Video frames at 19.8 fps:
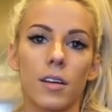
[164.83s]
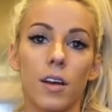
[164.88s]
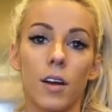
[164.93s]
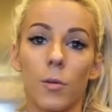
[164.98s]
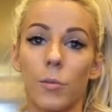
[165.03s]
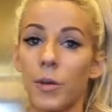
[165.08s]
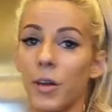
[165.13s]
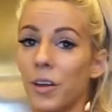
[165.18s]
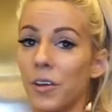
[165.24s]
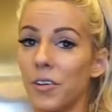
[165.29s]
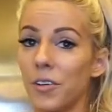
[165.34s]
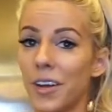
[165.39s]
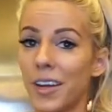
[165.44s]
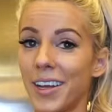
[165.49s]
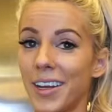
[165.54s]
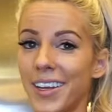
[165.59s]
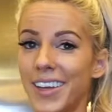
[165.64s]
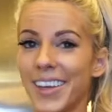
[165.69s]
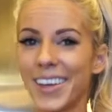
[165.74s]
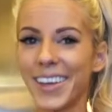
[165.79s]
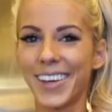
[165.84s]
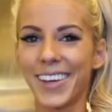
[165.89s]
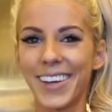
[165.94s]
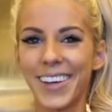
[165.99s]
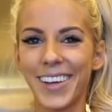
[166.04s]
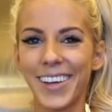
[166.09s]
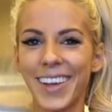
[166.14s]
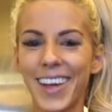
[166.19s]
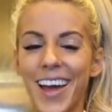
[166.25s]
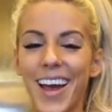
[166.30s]
I'll be hungry.
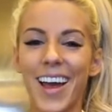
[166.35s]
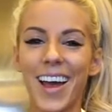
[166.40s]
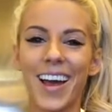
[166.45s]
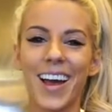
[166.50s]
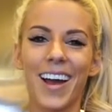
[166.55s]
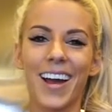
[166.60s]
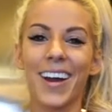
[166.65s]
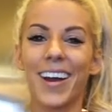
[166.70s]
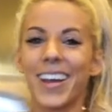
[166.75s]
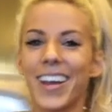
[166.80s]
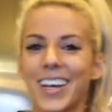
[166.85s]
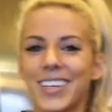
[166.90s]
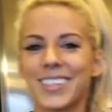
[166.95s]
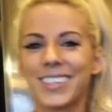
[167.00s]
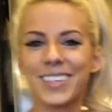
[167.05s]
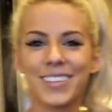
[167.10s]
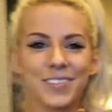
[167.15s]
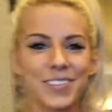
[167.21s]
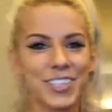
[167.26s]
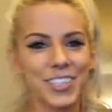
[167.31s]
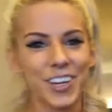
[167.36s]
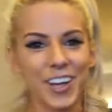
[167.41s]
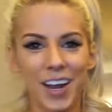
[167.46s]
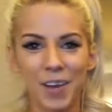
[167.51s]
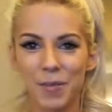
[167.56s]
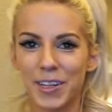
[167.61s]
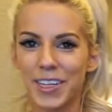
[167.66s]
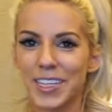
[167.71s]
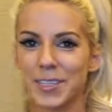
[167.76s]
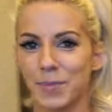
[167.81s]
All right guys, let me show you how
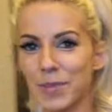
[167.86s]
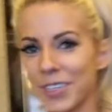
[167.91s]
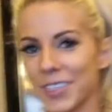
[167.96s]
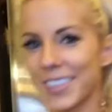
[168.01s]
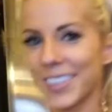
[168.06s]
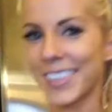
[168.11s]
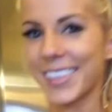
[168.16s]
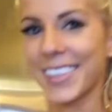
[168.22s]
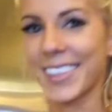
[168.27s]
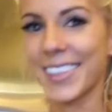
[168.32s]
to make these meals.